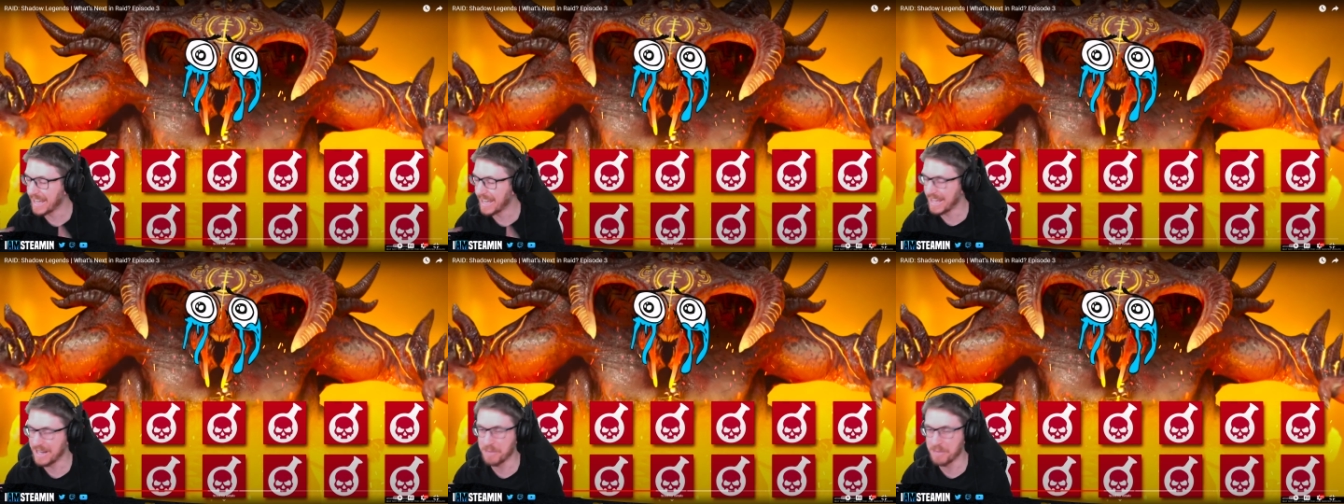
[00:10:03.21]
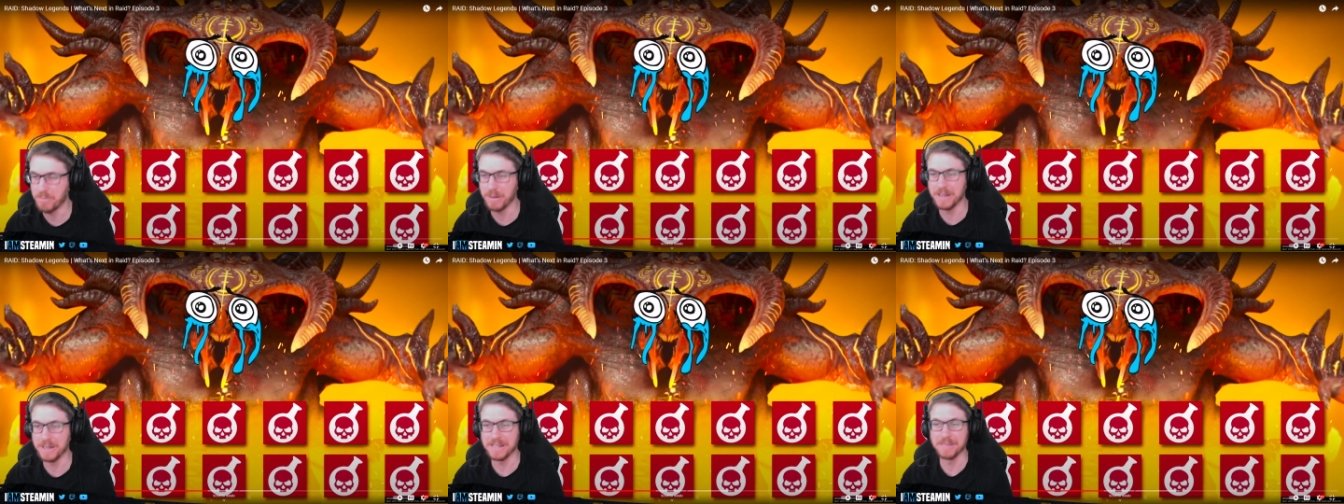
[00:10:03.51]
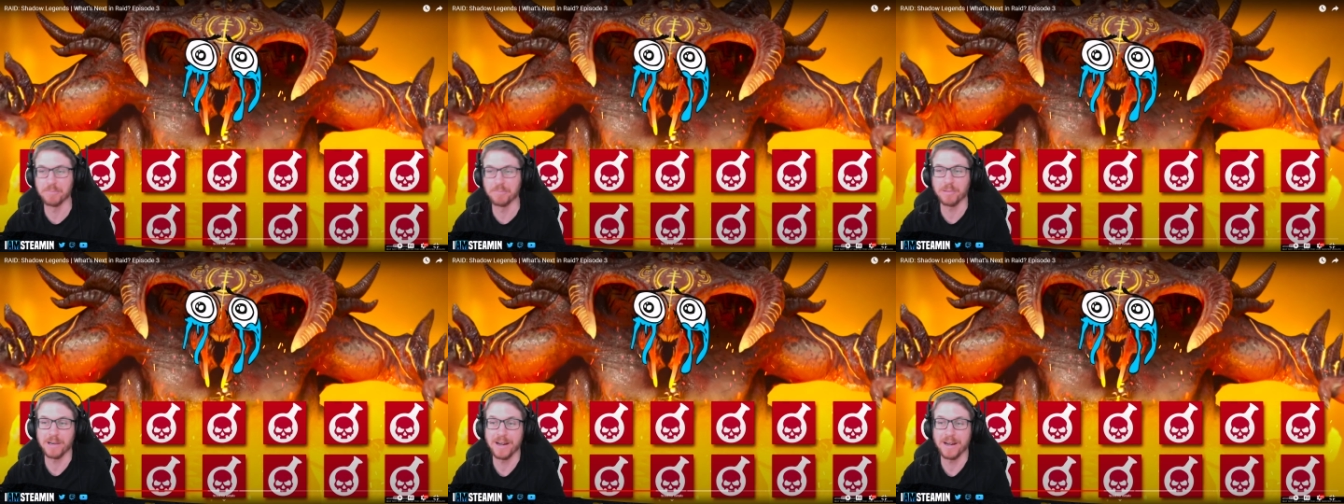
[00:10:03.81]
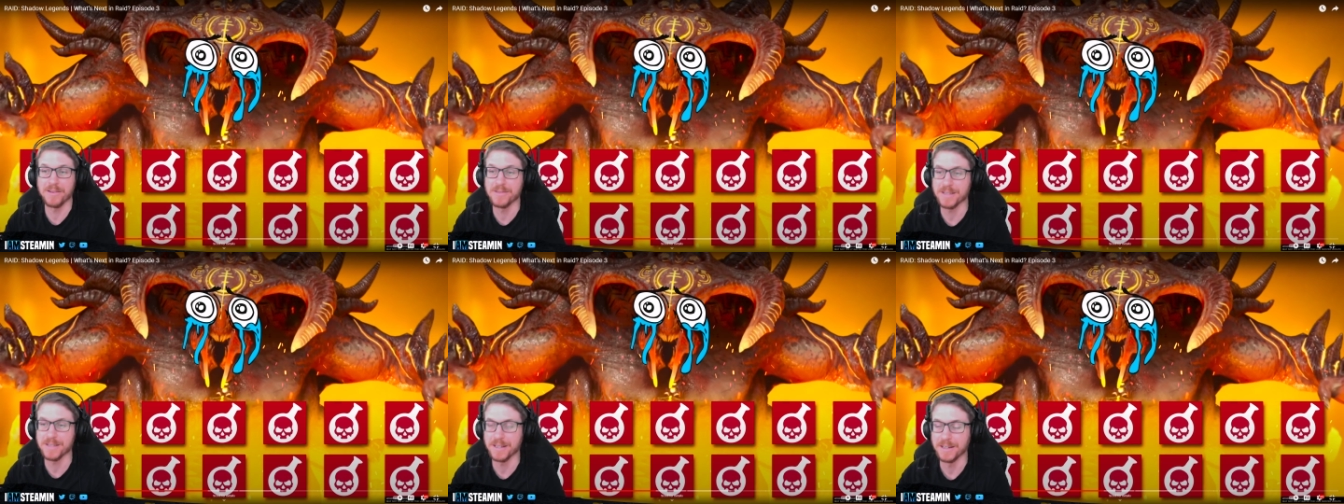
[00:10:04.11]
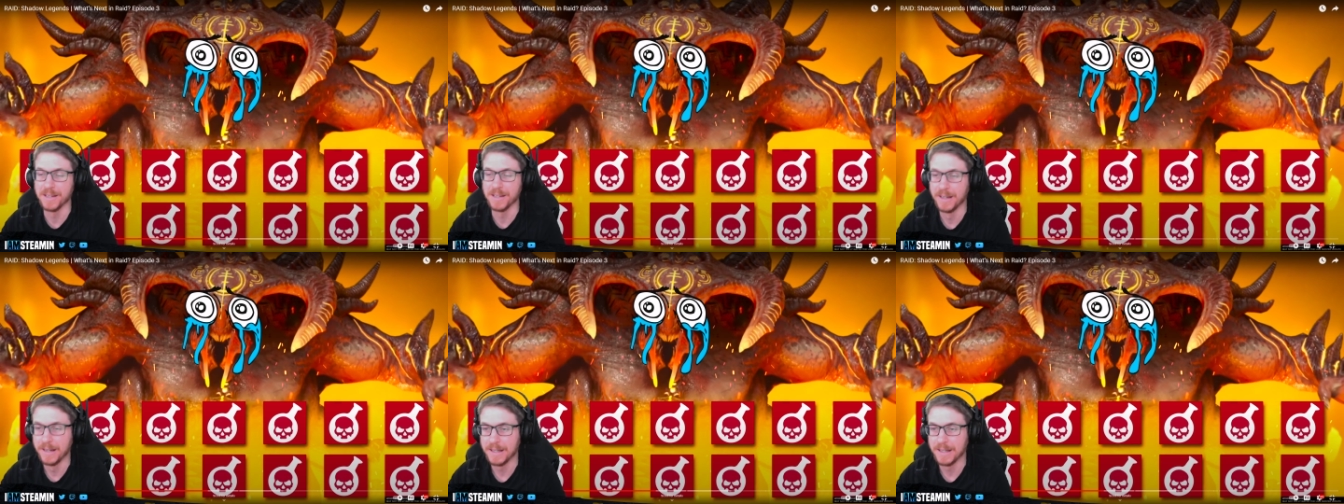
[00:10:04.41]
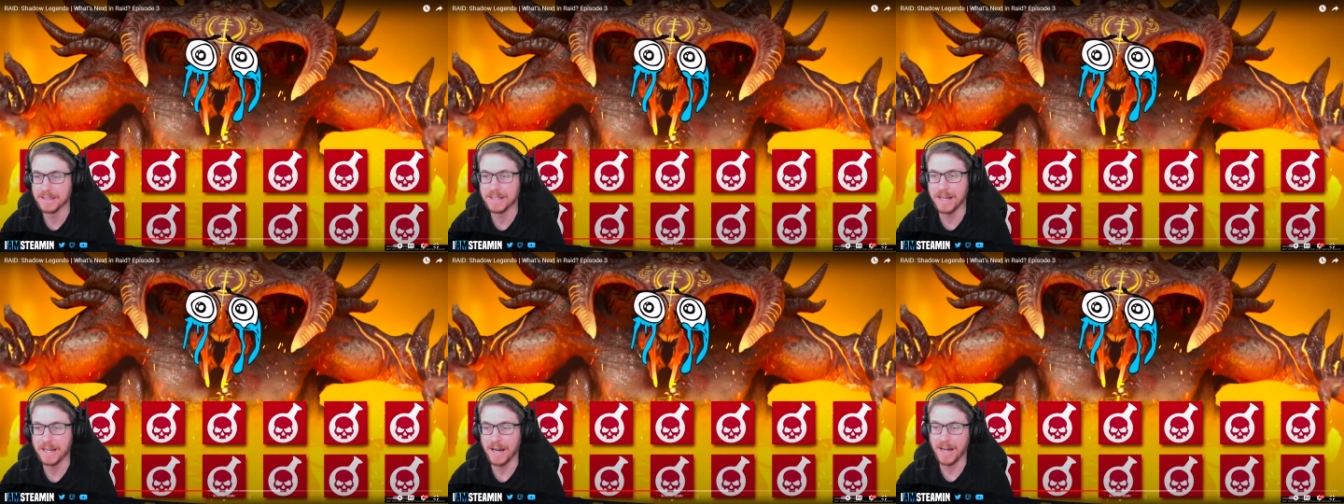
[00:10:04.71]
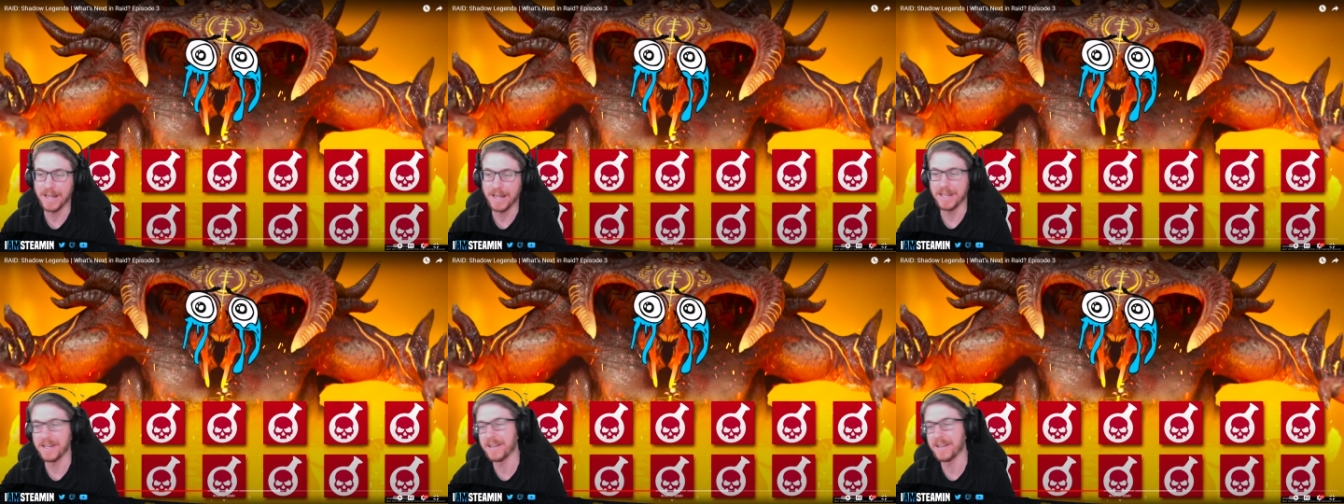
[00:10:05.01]
anybody pronounce it as
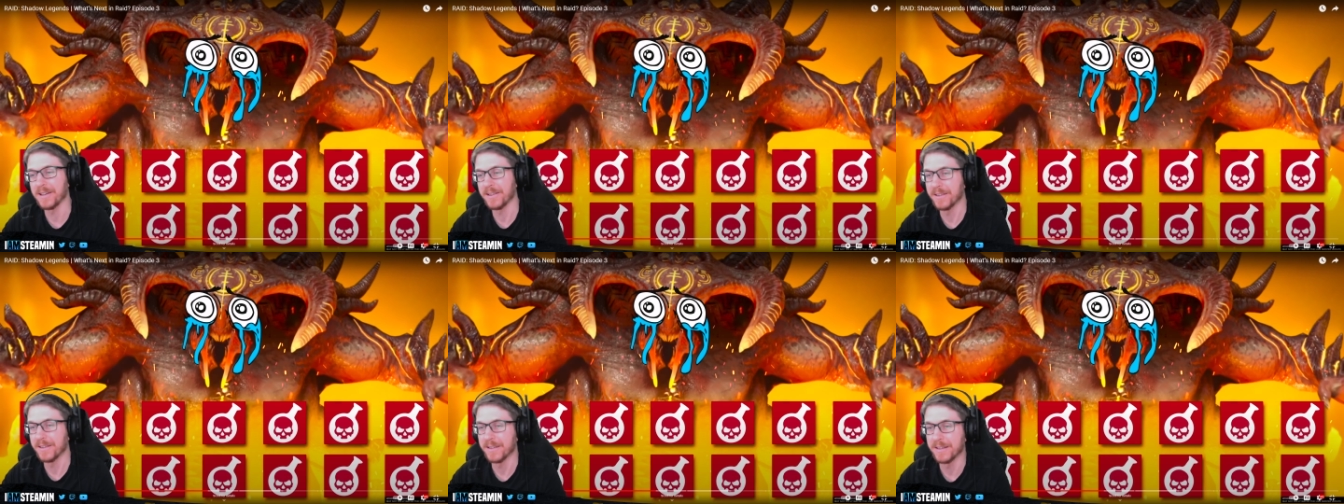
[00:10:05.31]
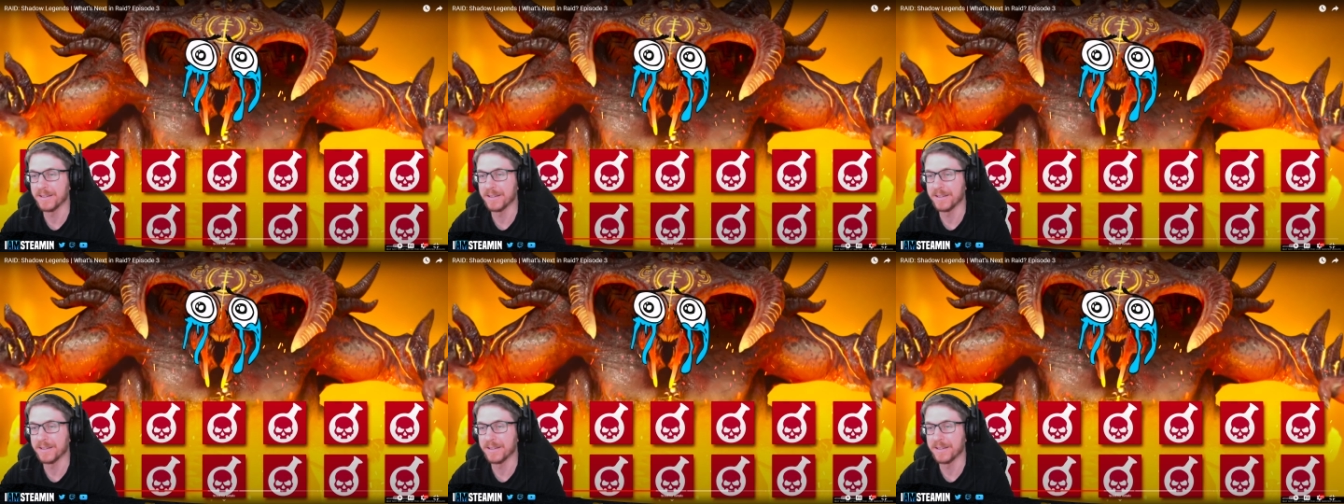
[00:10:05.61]
Kyle.